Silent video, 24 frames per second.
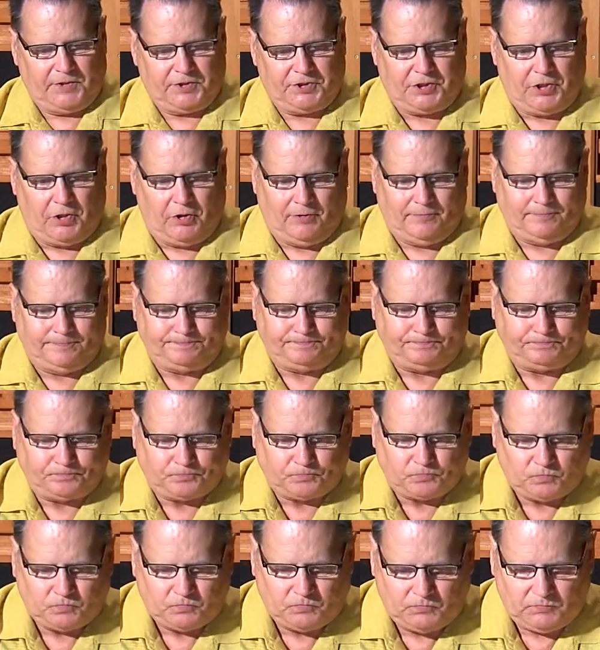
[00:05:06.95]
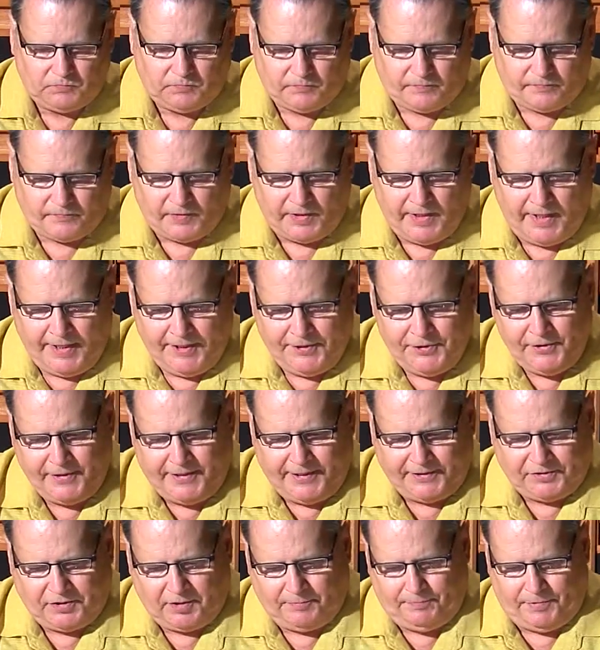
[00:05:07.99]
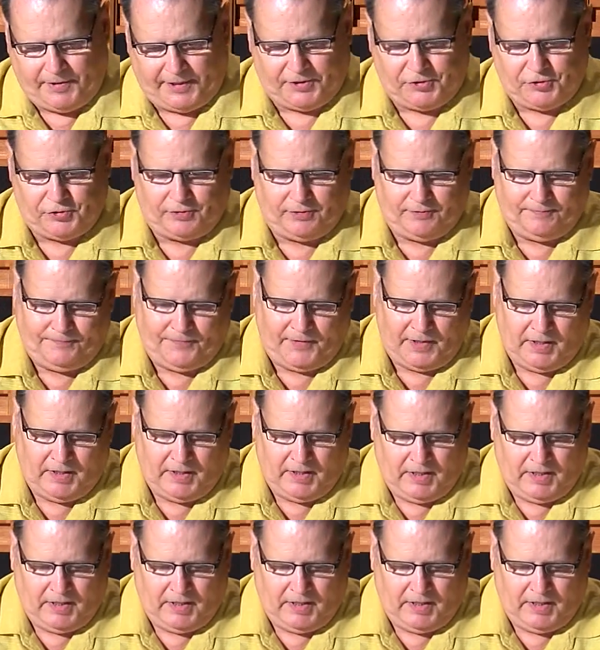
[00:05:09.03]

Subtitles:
So, you get the picture.